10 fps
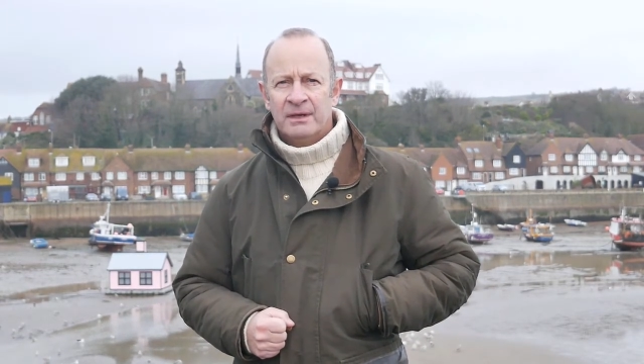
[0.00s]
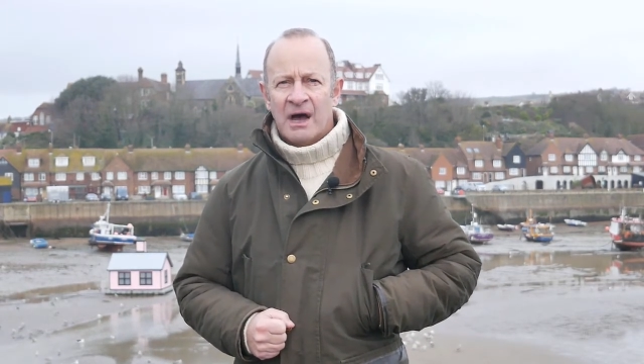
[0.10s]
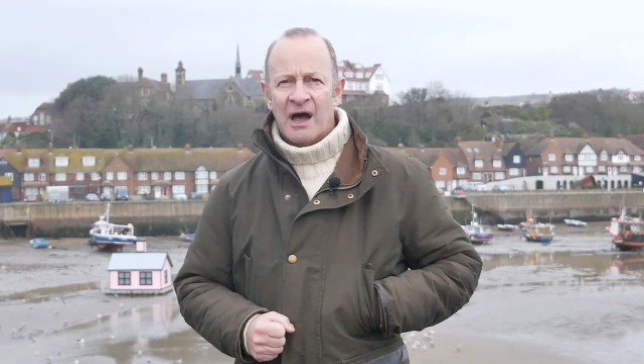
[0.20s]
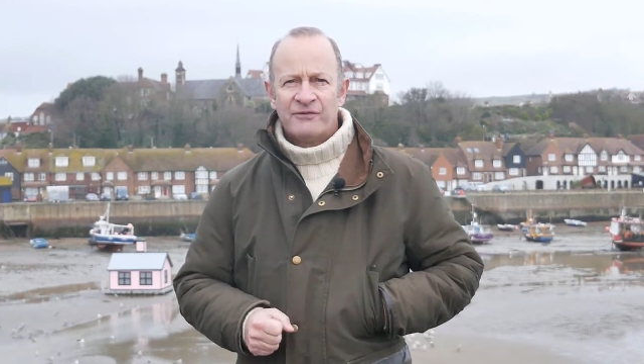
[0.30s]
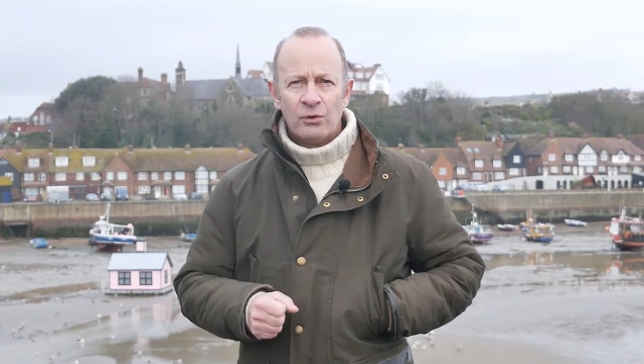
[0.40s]

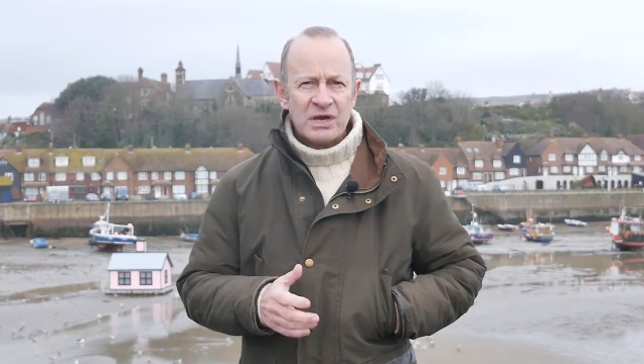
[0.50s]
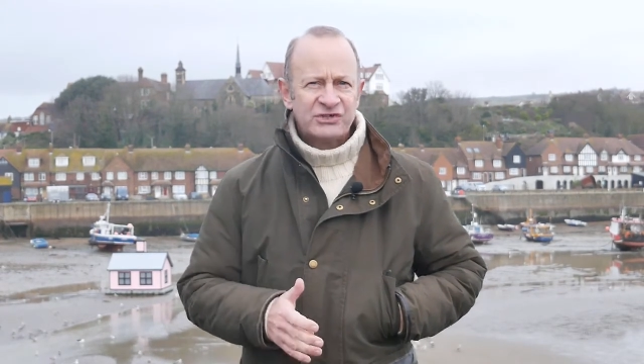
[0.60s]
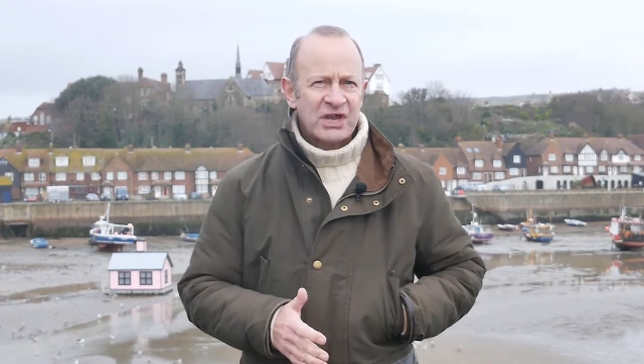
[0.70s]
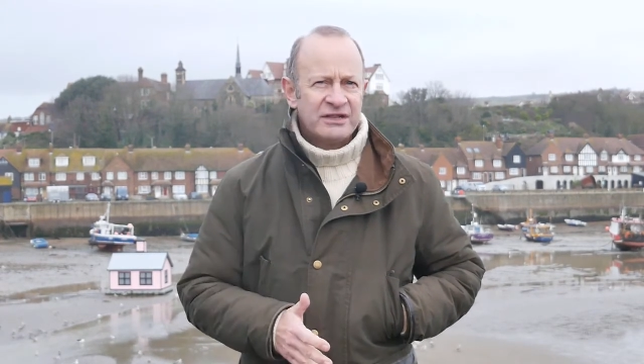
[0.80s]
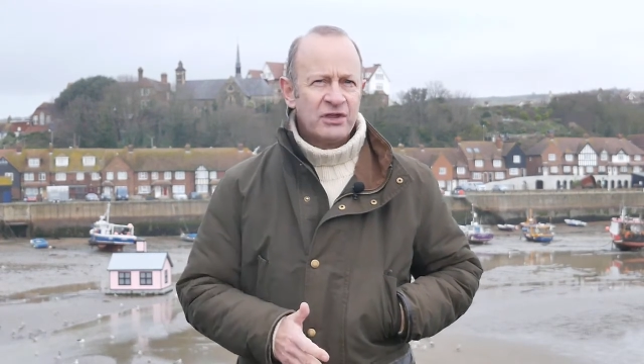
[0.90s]
I've always
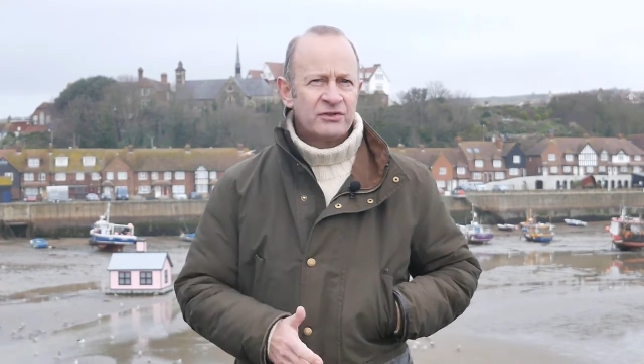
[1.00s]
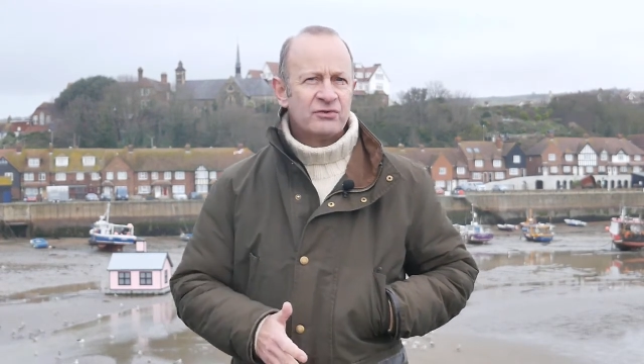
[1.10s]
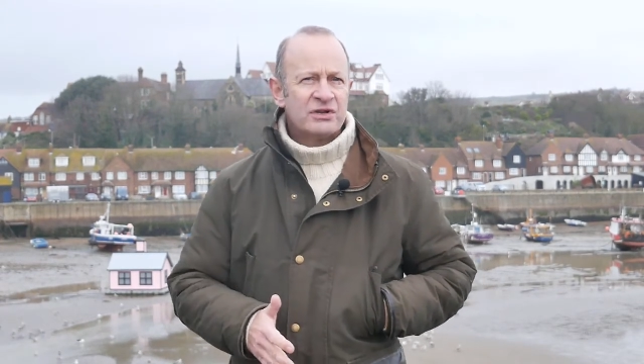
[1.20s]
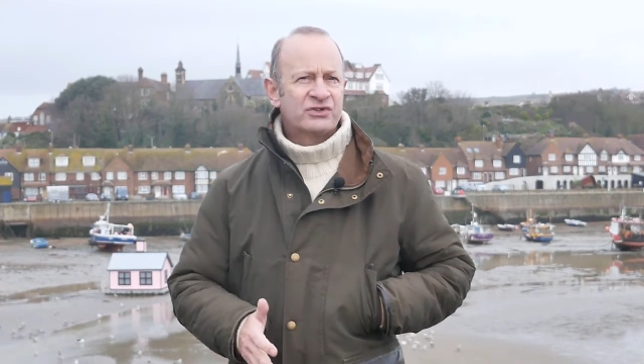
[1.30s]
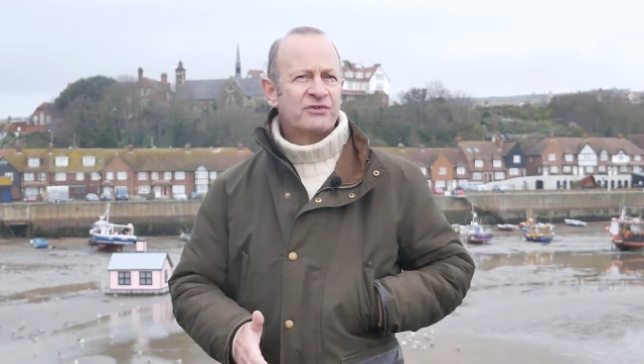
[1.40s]
said that the
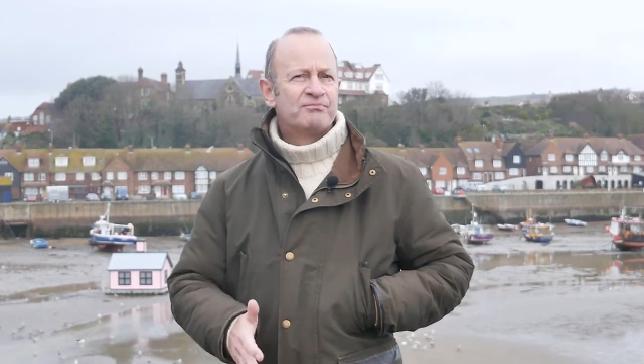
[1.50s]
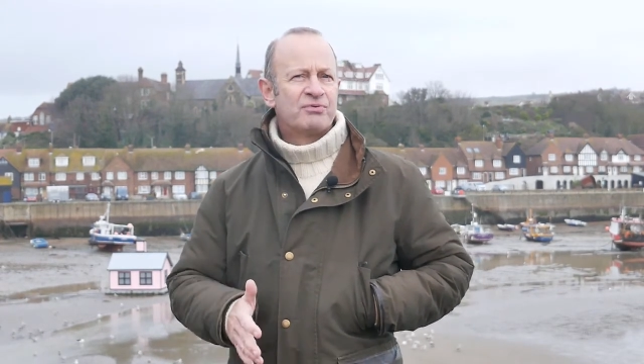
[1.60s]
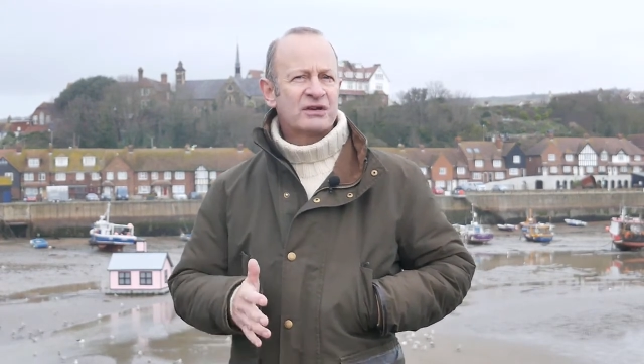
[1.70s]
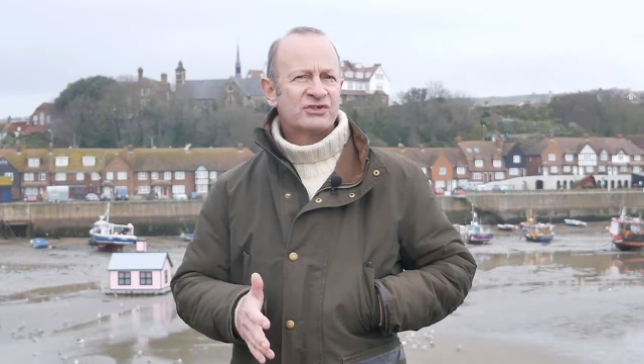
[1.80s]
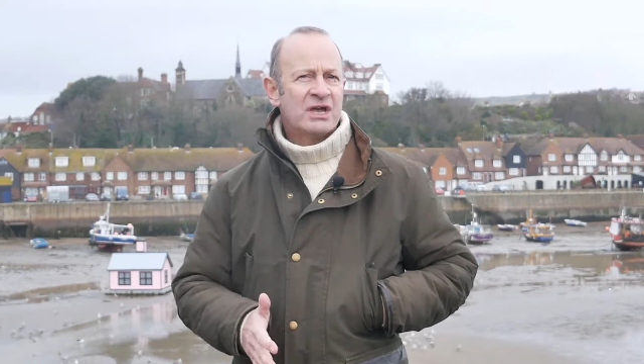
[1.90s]
risk of
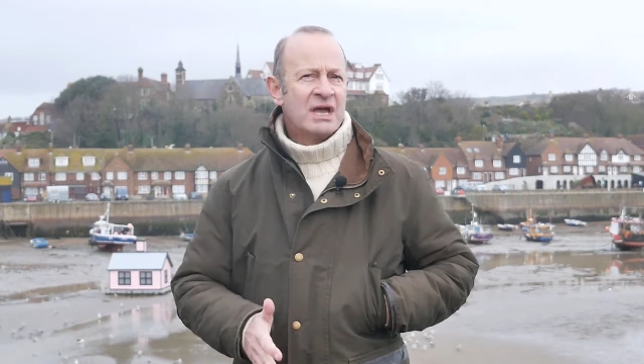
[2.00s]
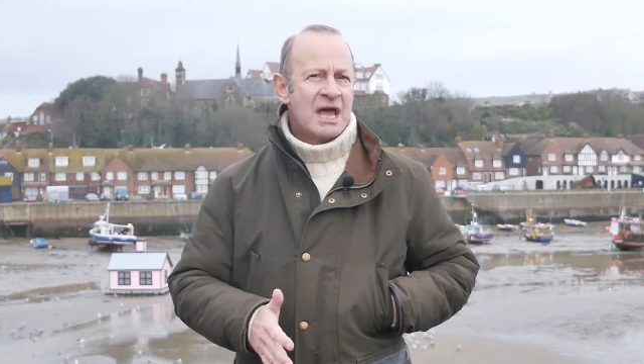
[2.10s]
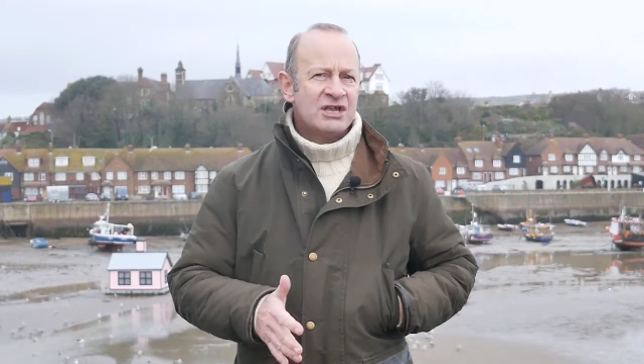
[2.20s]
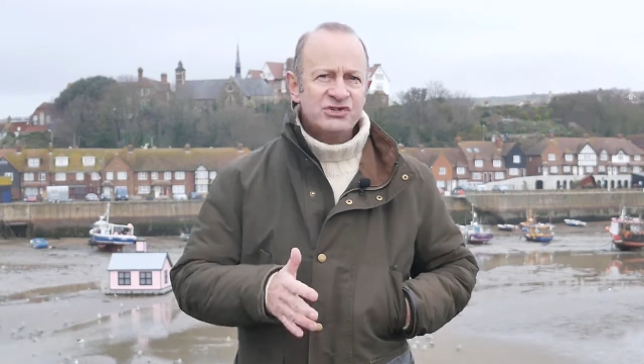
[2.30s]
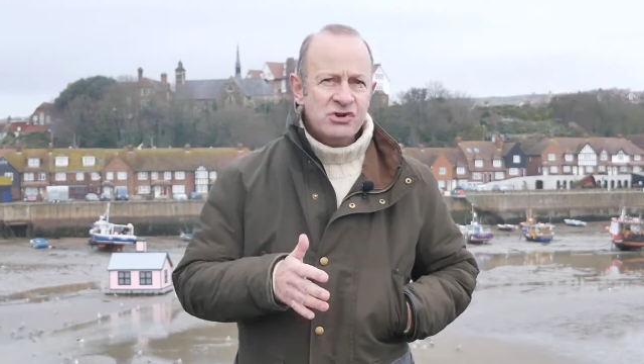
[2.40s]
Brexit
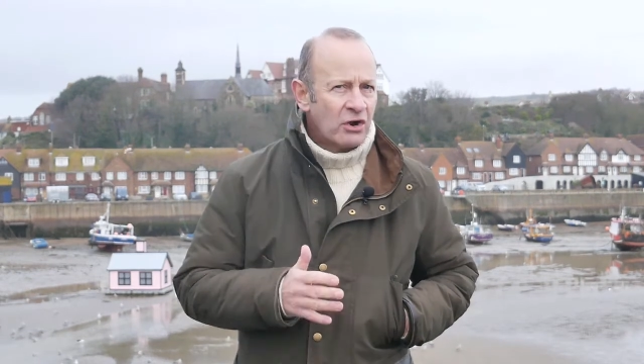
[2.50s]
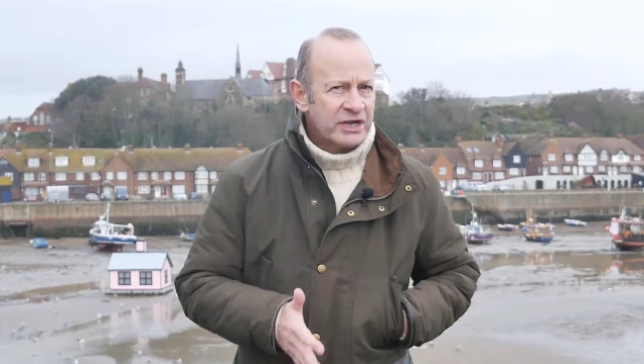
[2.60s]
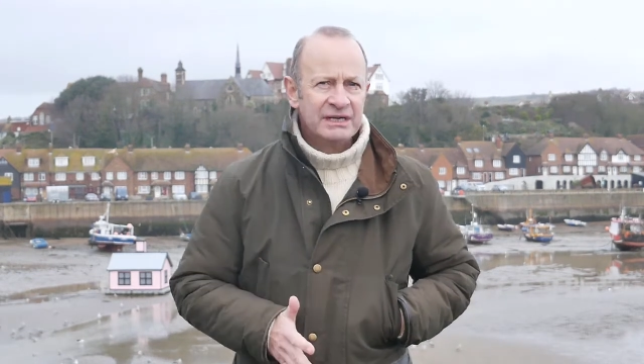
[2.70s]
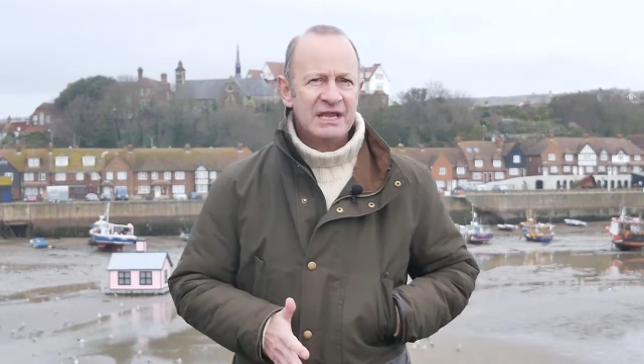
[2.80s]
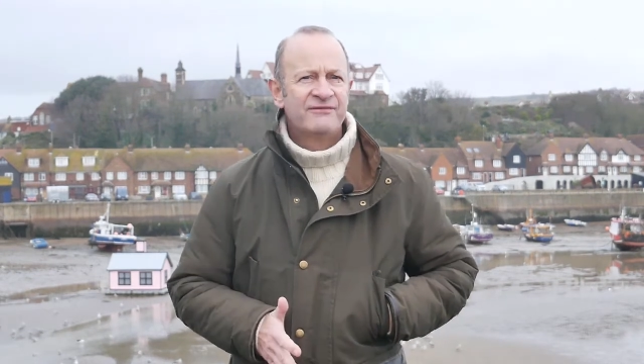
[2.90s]
is not
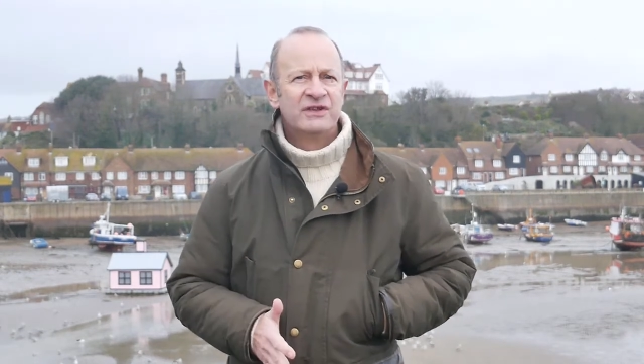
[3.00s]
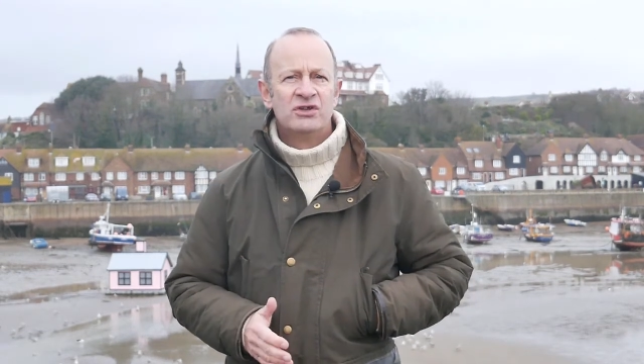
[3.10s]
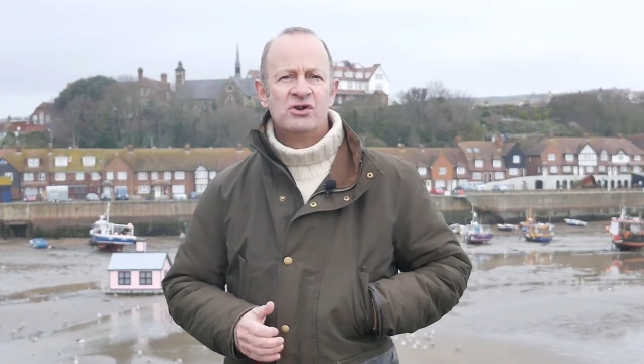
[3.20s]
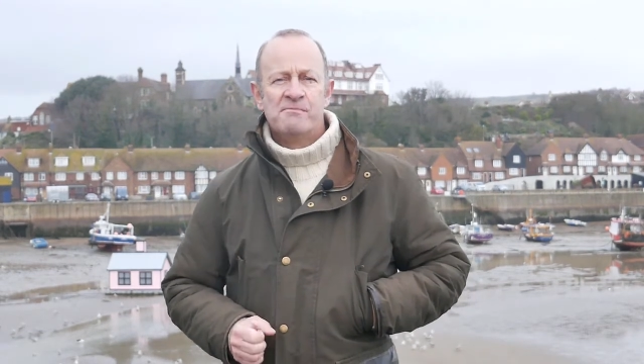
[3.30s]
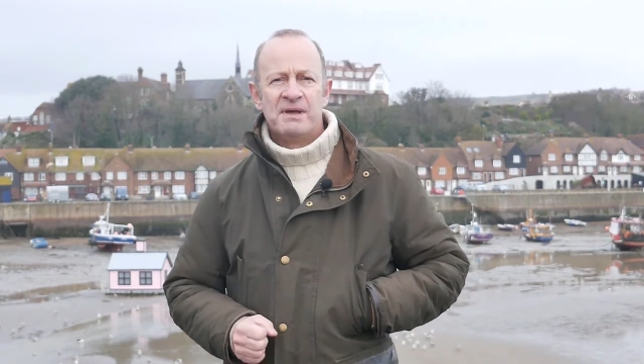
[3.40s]
in leaving the
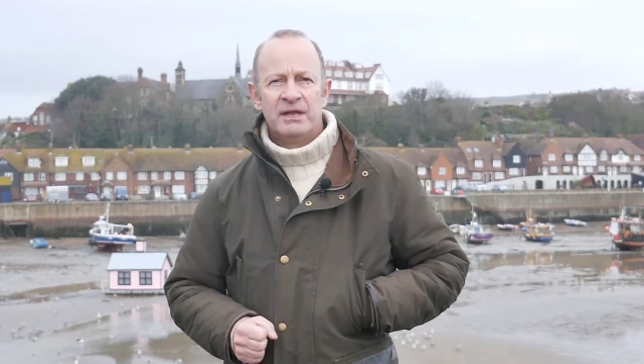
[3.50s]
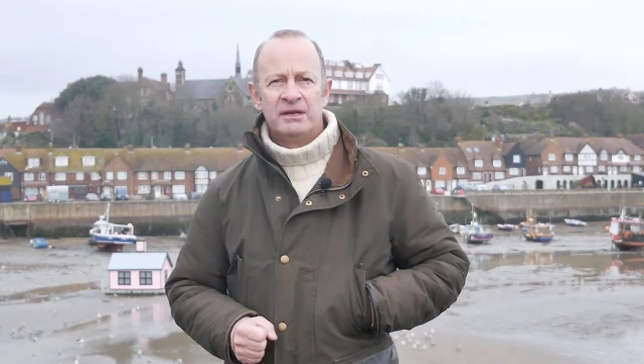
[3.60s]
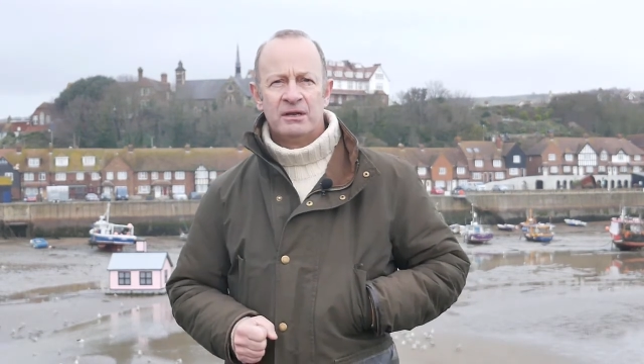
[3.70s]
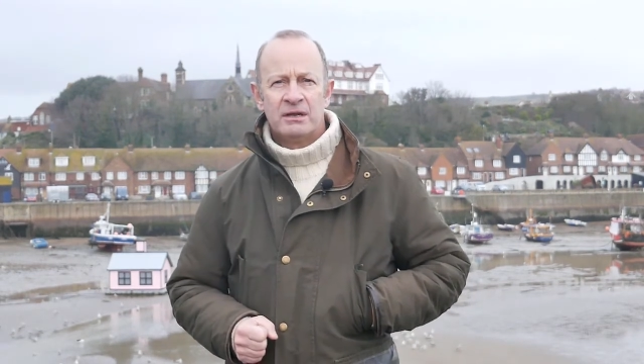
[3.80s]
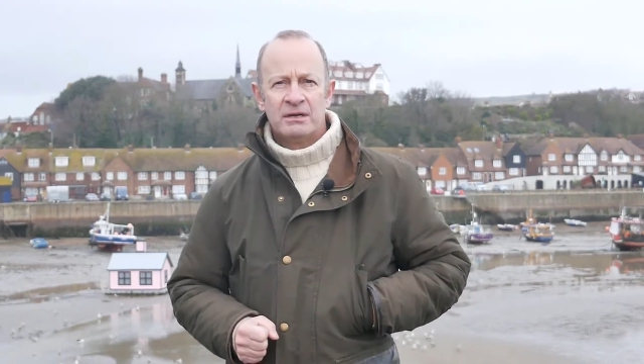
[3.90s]
European
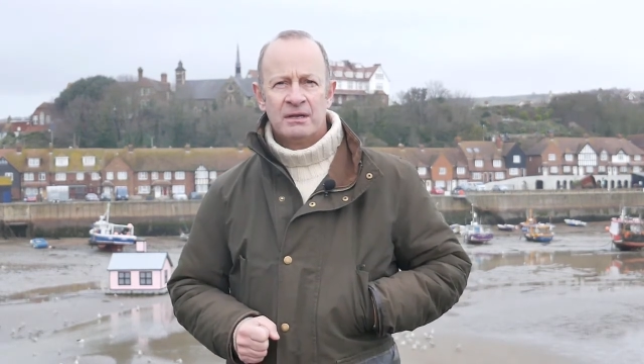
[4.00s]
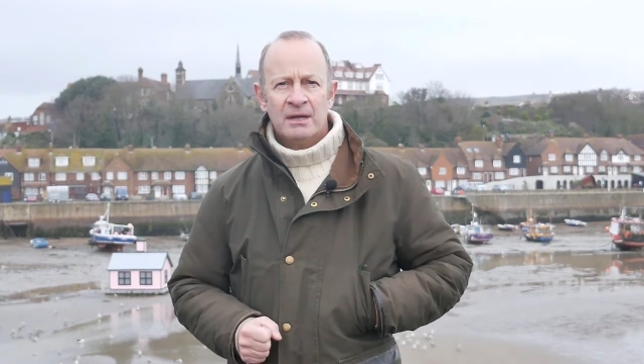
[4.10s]
Union,